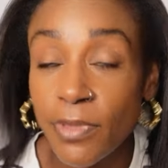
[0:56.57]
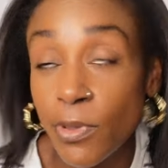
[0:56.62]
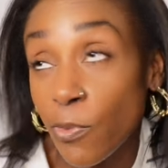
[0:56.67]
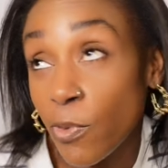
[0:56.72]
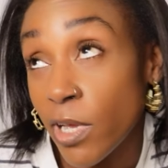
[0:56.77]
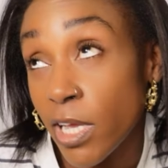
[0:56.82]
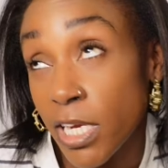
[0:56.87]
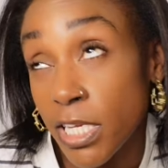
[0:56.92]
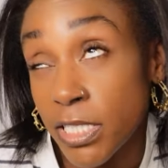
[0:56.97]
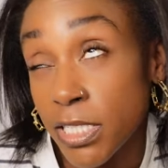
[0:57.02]

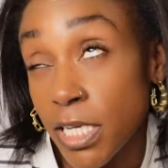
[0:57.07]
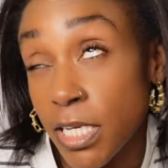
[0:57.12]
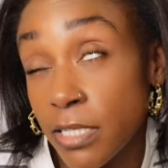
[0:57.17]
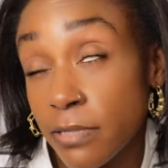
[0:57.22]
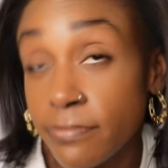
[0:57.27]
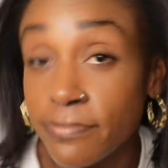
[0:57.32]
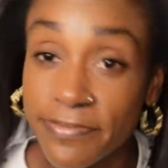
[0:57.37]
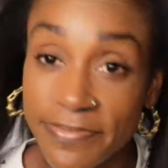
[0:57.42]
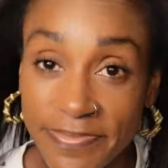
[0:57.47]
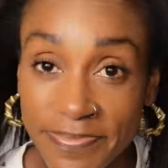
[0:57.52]
What can I say?
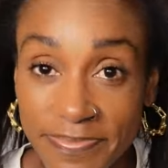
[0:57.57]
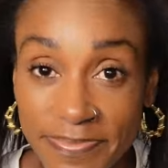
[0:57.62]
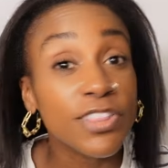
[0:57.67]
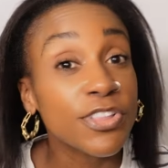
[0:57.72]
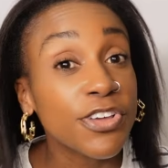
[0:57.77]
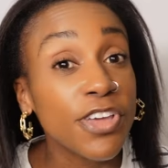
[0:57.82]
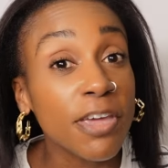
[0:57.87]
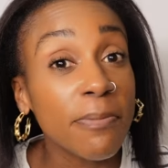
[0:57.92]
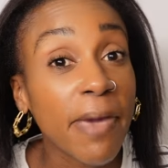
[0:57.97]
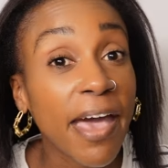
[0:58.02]

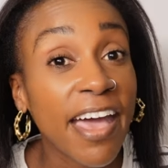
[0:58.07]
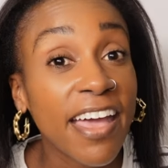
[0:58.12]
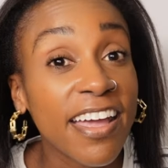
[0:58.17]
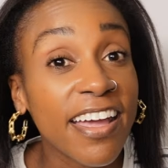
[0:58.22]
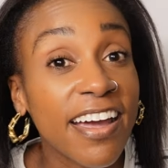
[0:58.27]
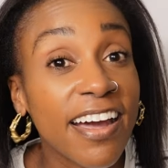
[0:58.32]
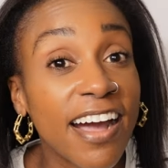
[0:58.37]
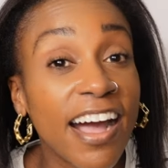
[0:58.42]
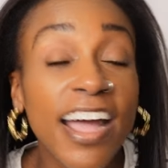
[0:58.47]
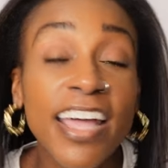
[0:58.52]
Looking
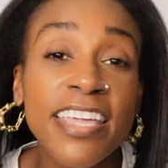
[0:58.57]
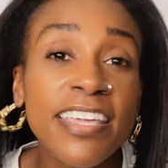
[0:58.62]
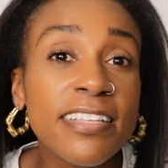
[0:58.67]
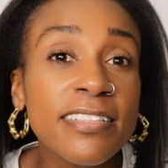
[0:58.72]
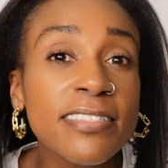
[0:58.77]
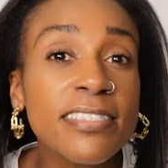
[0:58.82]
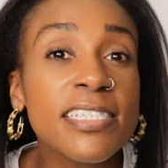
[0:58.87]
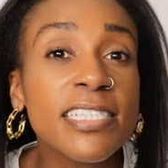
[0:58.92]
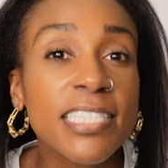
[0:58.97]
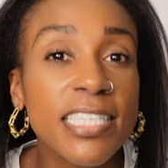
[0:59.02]
back, I
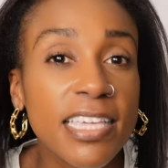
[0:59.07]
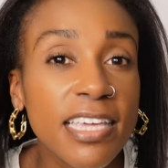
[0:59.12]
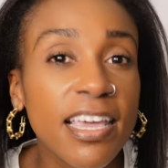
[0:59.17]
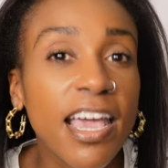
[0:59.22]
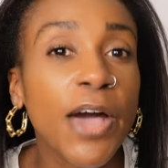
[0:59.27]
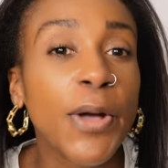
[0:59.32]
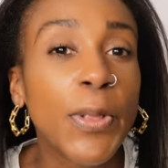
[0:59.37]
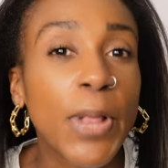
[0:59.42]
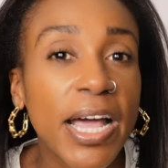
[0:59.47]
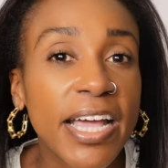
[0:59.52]
can see
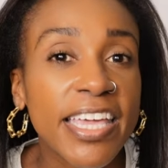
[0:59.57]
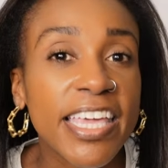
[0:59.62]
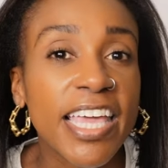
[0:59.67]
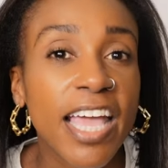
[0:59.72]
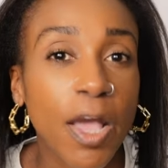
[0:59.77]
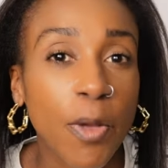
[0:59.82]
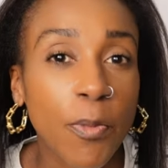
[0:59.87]
how lucky